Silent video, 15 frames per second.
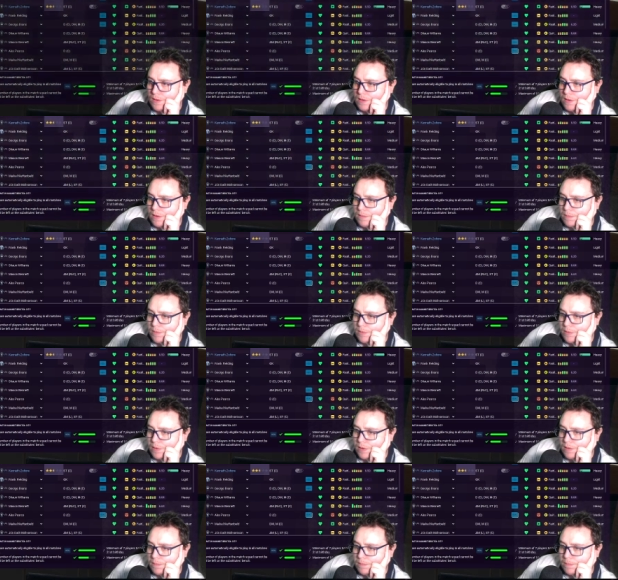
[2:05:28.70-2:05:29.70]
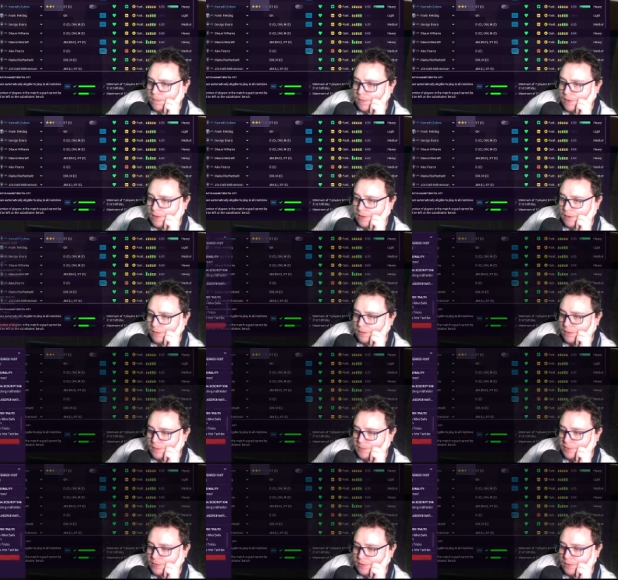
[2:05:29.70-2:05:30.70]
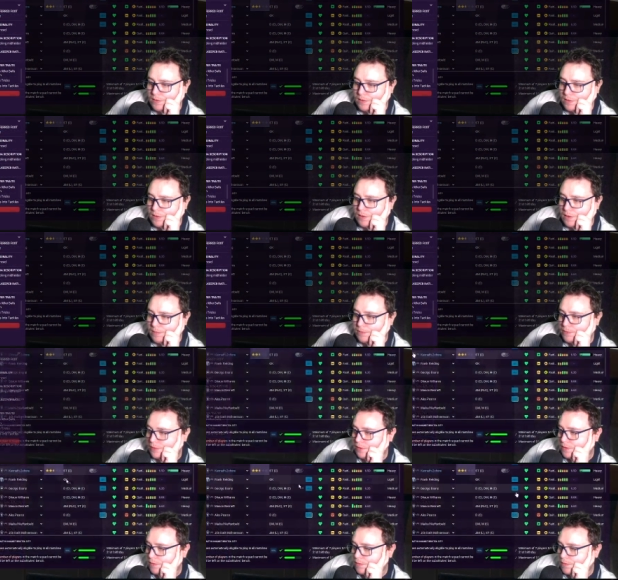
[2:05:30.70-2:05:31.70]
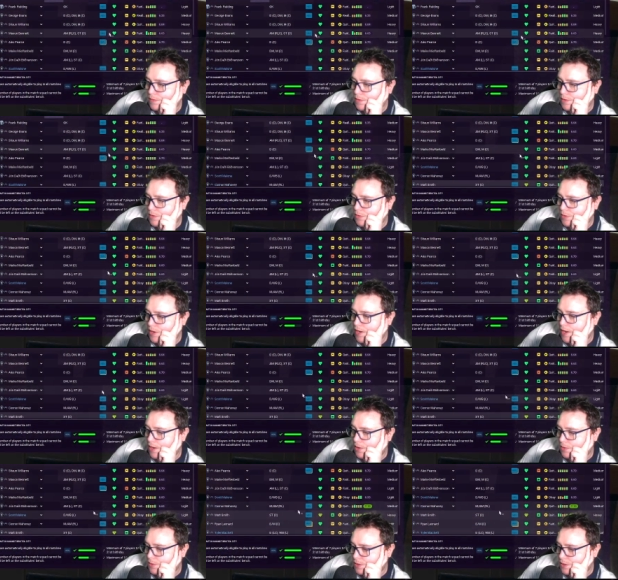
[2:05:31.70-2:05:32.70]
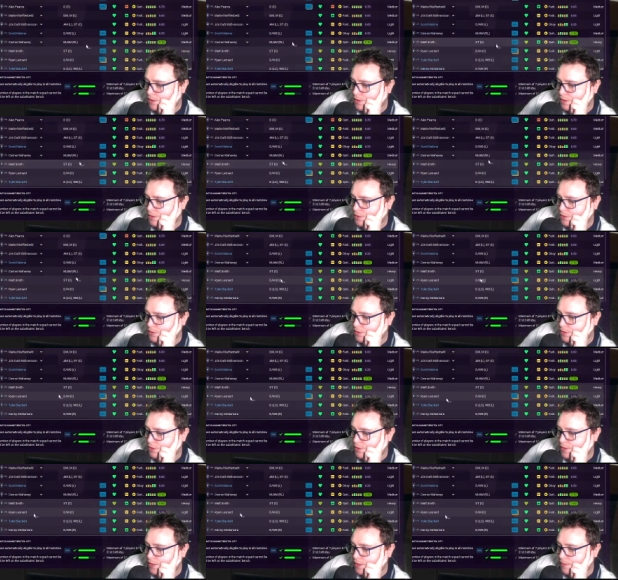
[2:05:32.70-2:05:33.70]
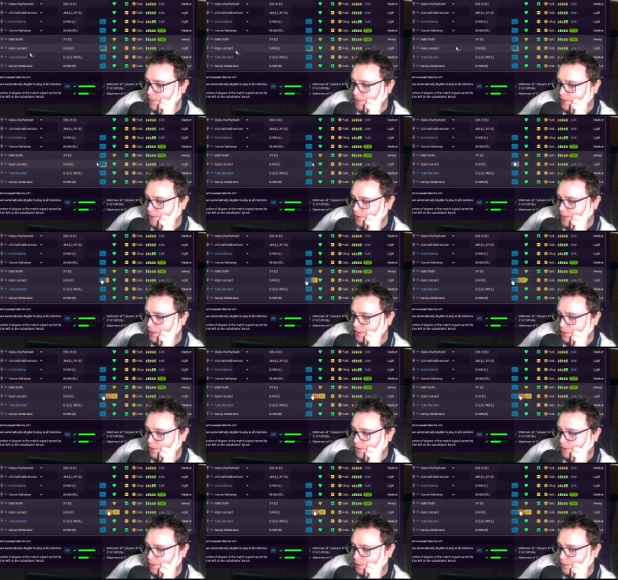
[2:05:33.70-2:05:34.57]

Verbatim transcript: Yeah, okay. And Thompson, yep, fine. Right, how long until you're in here, Mr. Leonard?